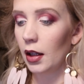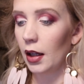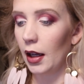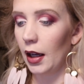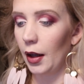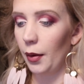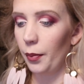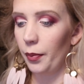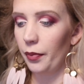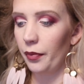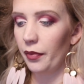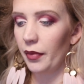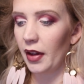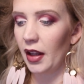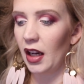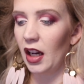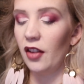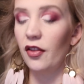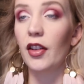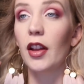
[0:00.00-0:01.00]
And
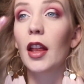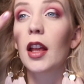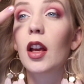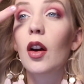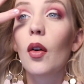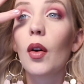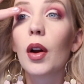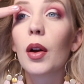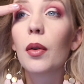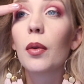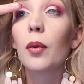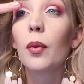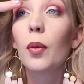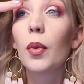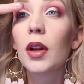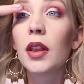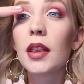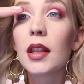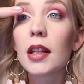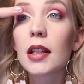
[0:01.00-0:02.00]
I feel like going
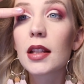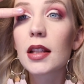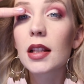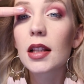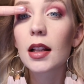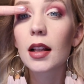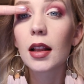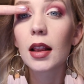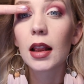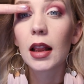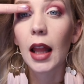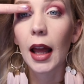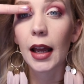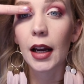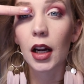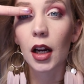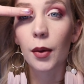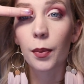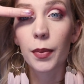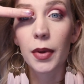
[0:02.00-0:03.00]
with this
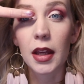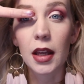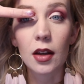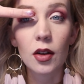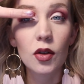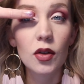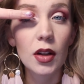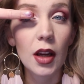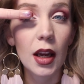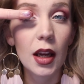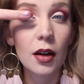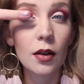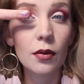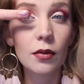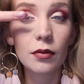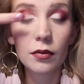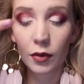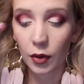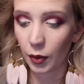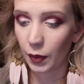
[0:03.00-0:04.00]
lighter pink
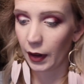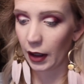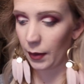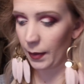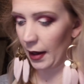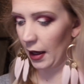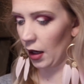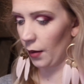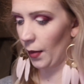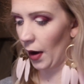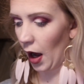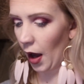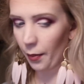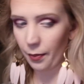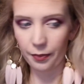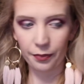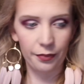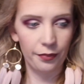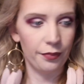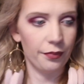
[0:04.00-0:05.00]
shade will really make it pop.